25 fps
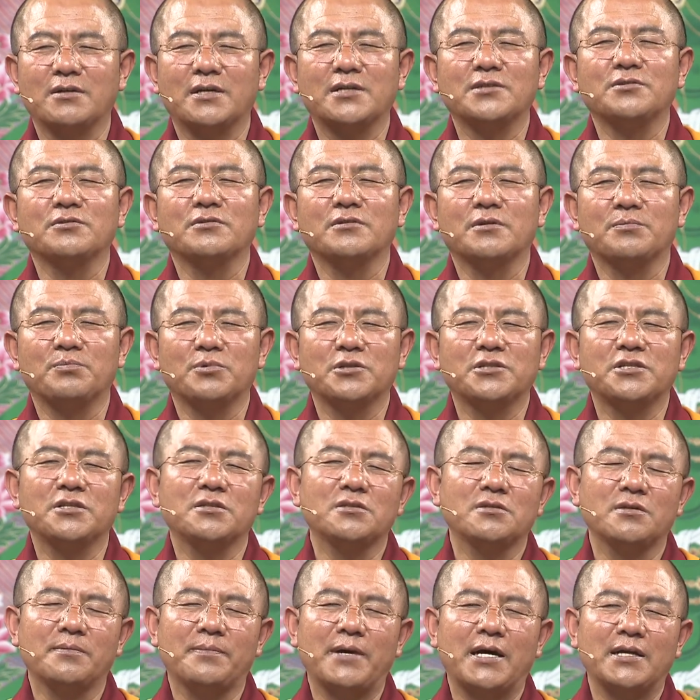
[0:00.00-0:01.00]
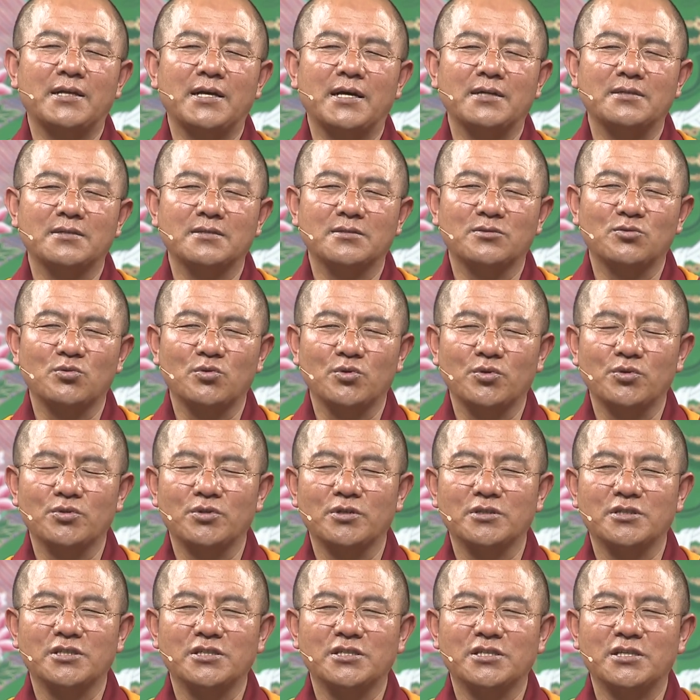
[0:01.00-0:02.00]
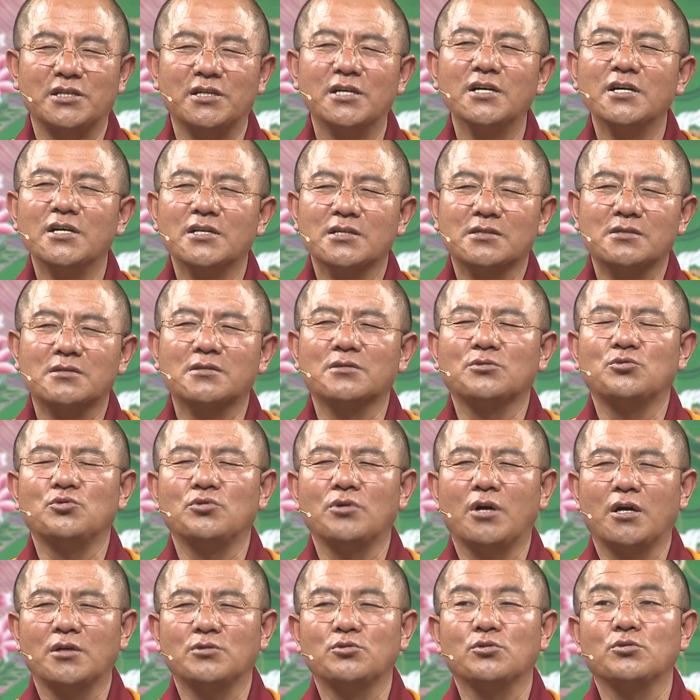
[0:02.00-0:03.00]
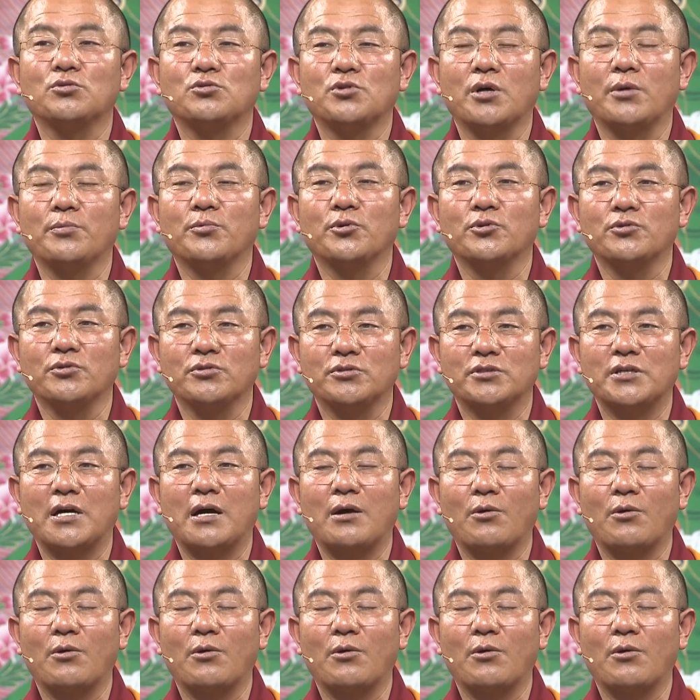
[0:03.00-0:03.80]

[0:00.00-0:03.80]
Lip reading: On his journey, he was captured by a bunch of bandits.